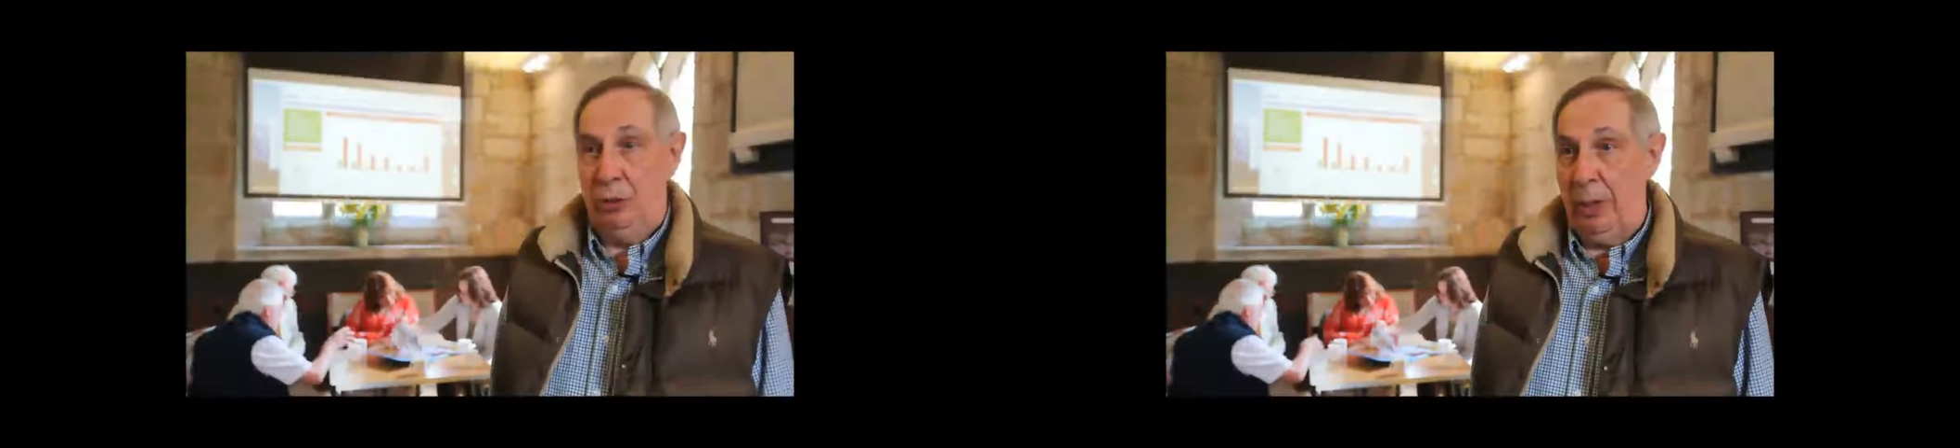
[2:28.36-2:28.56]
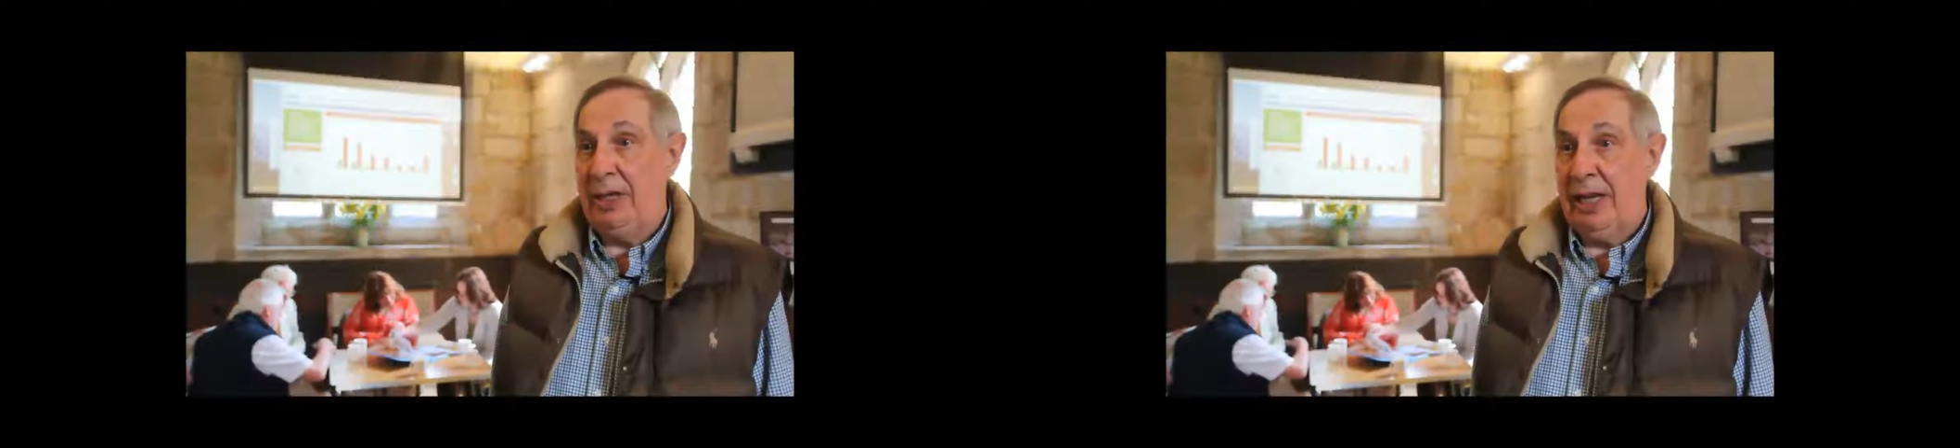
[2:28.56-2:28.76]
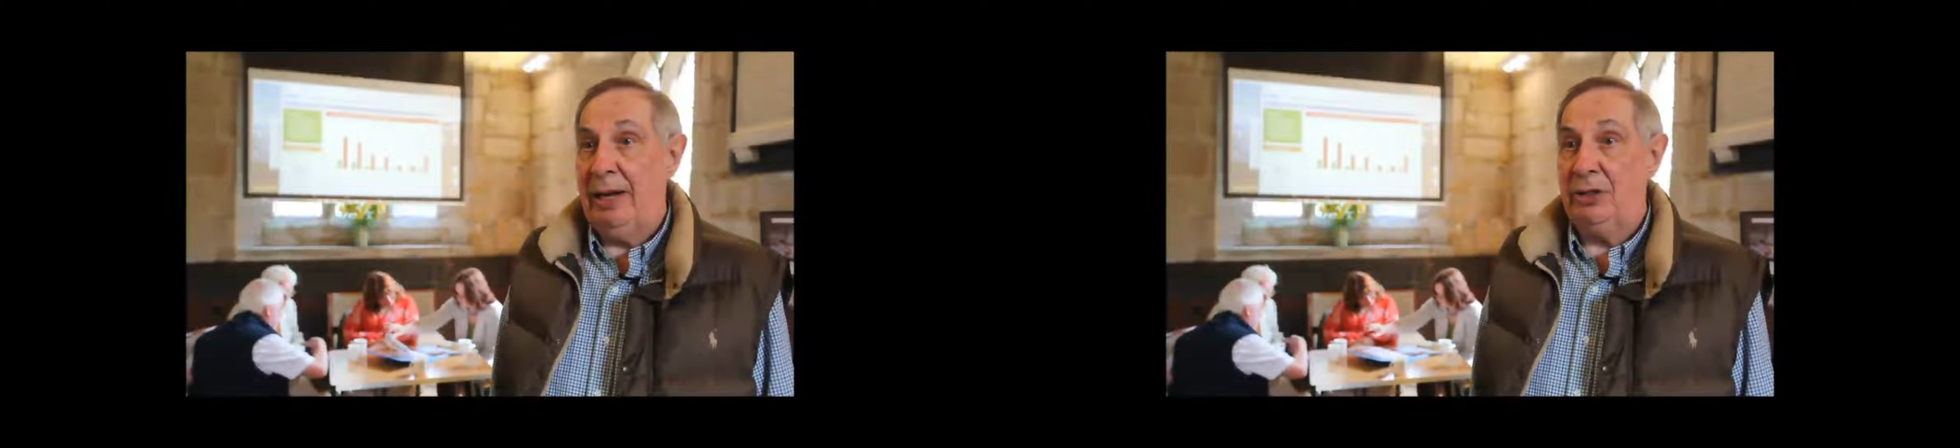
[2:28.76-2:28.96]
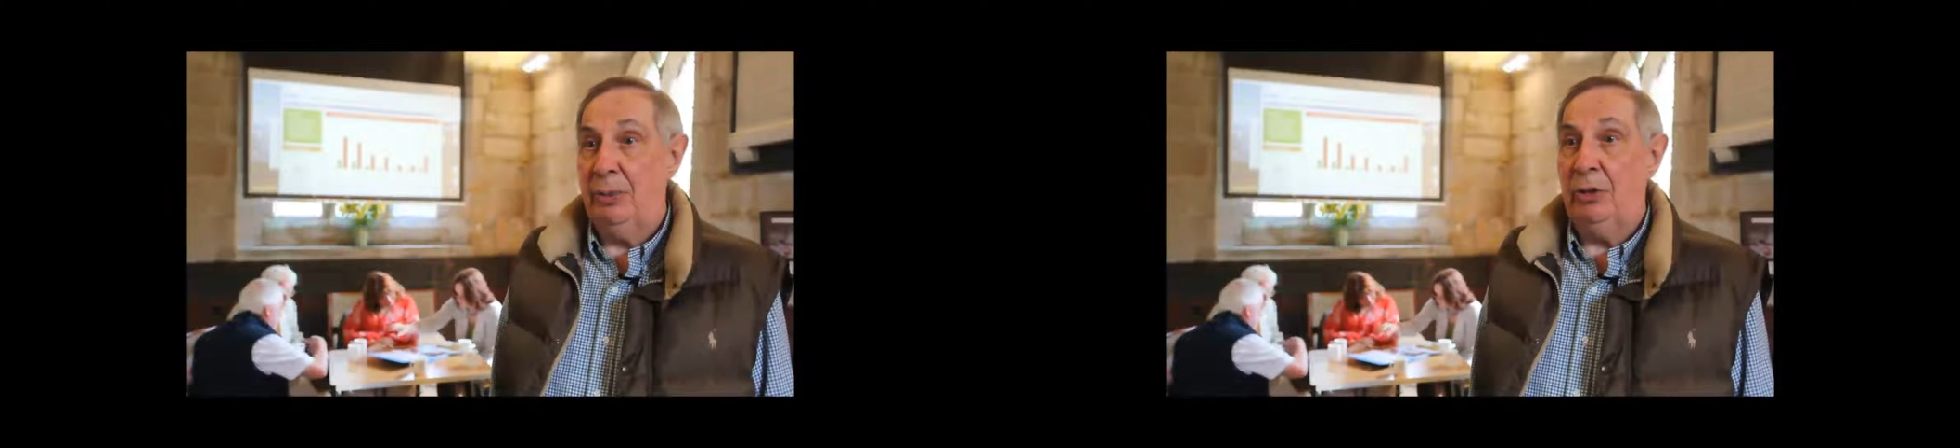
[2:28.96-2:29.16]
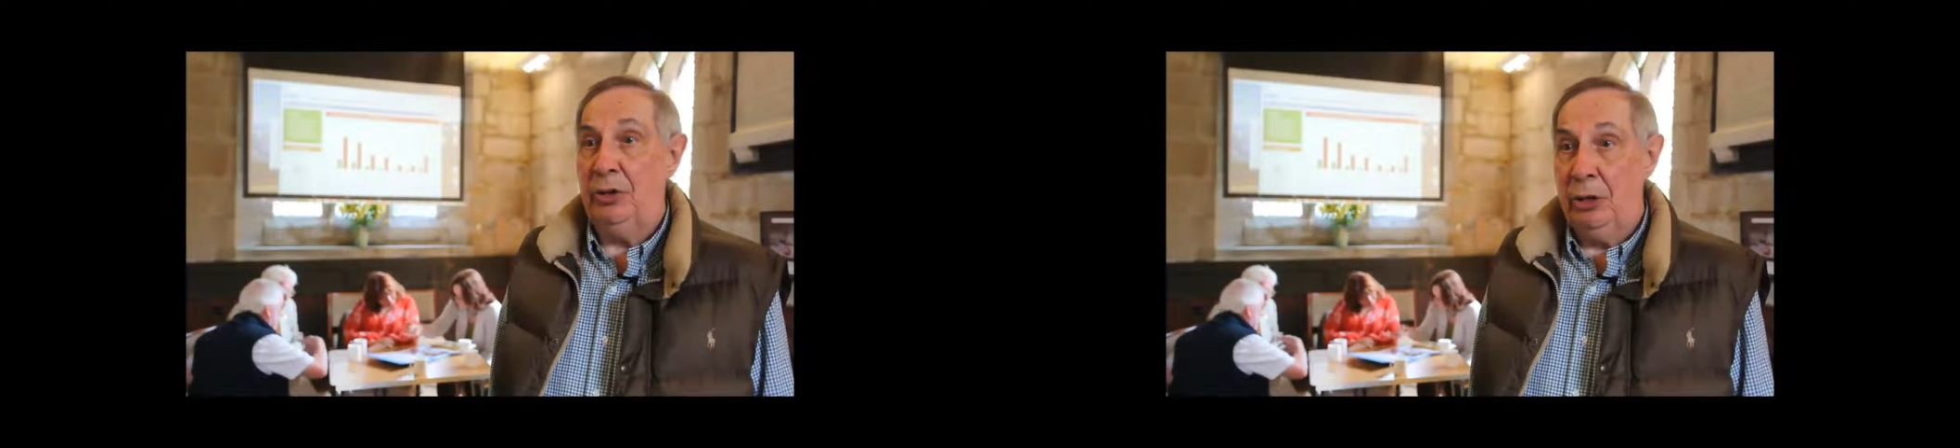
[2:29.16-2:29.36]
20 hours a
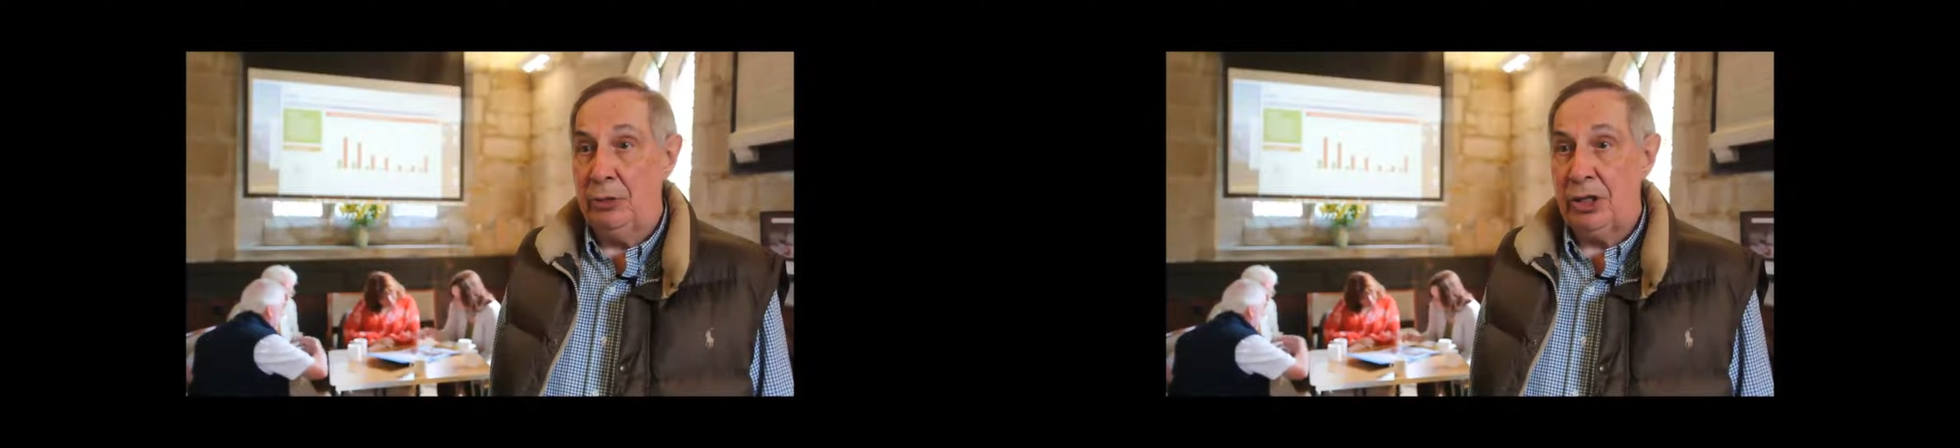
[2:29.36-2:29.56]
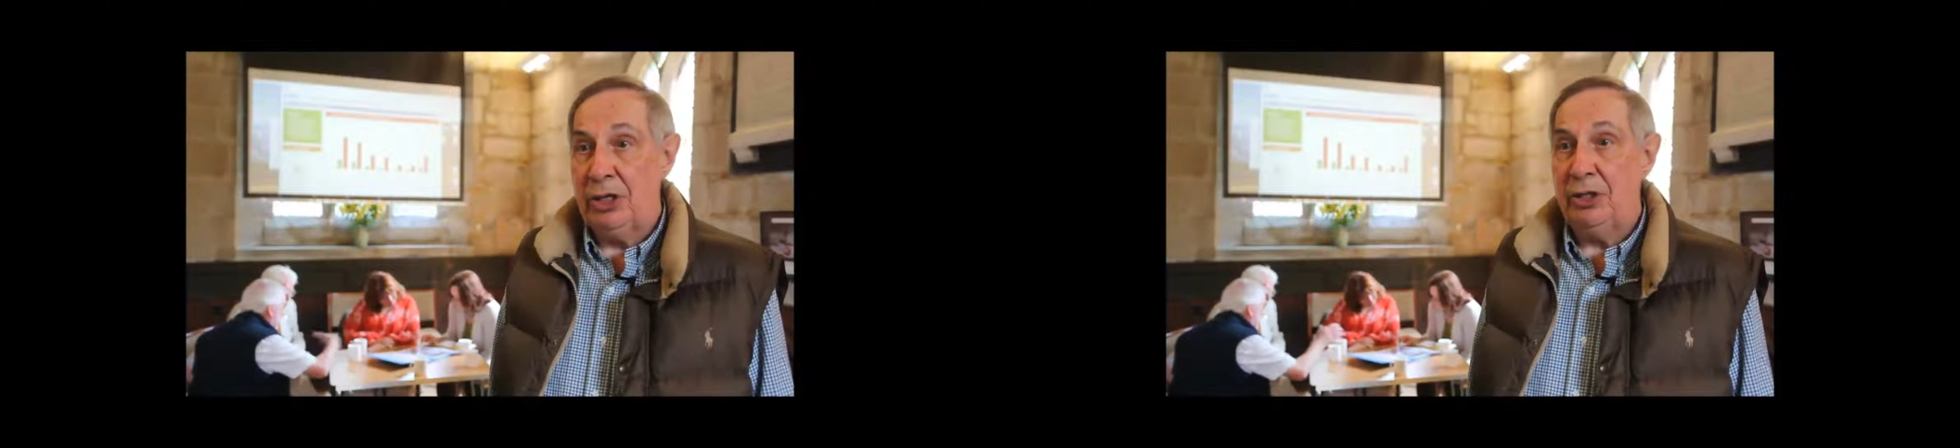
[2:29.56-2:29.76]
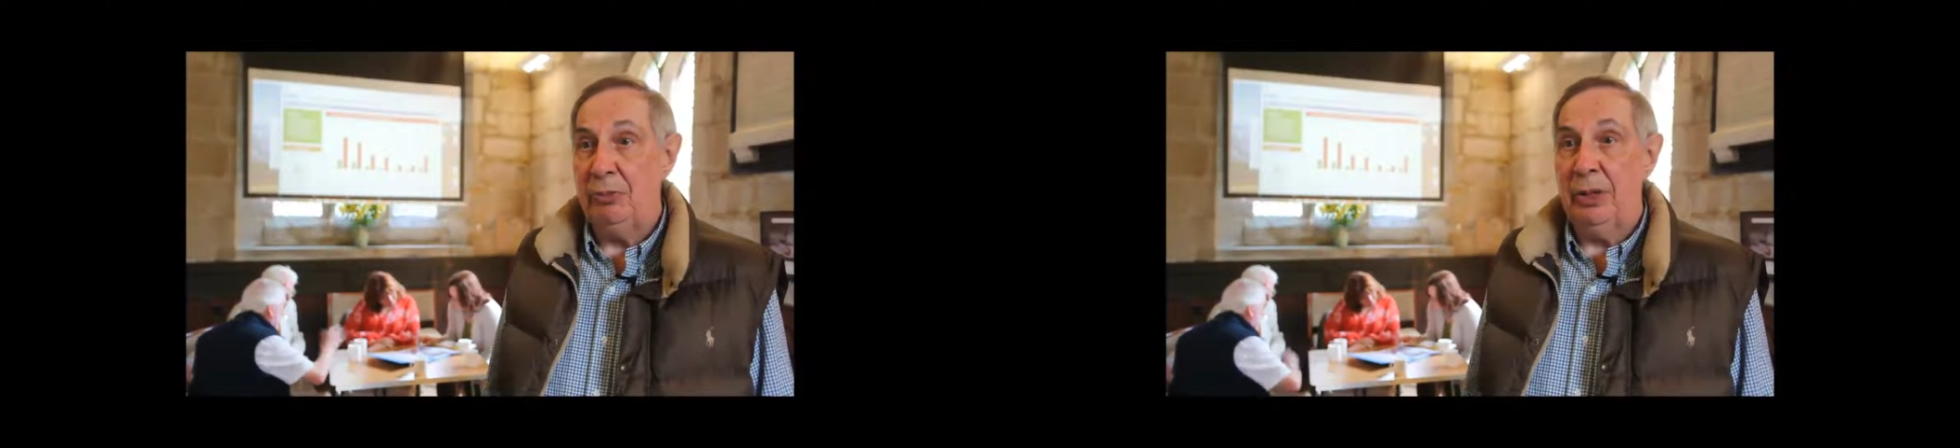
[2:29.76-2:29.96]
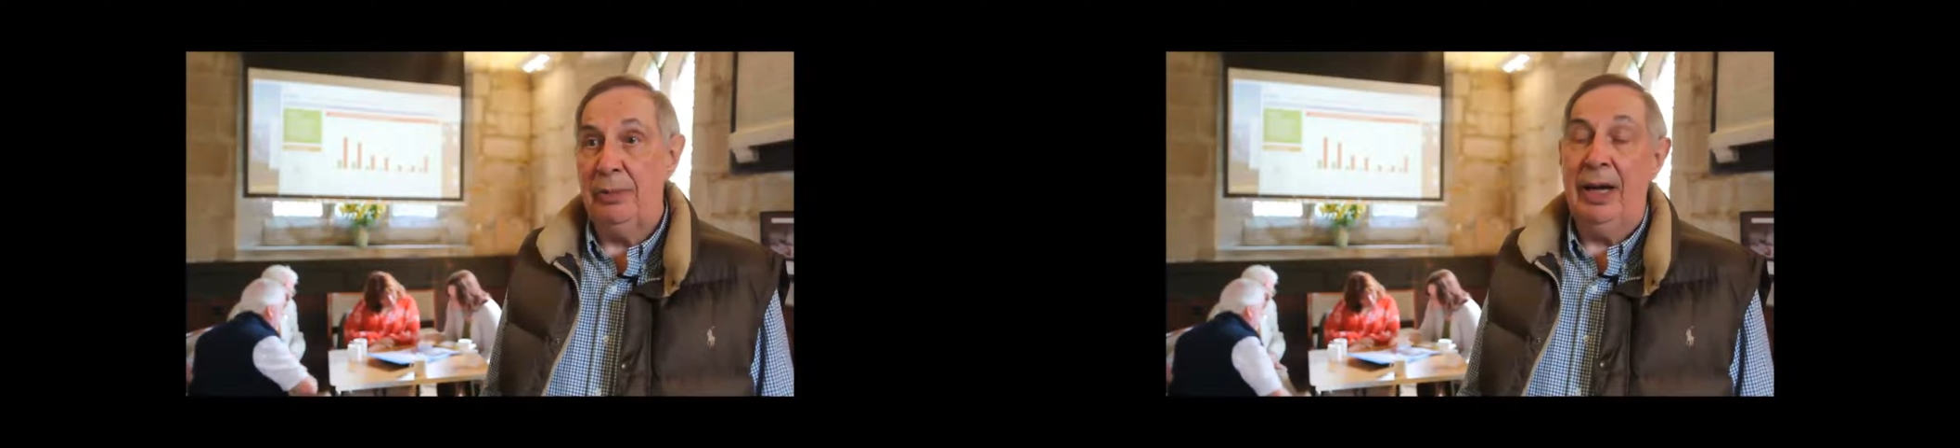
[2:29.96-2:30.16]
month usage and we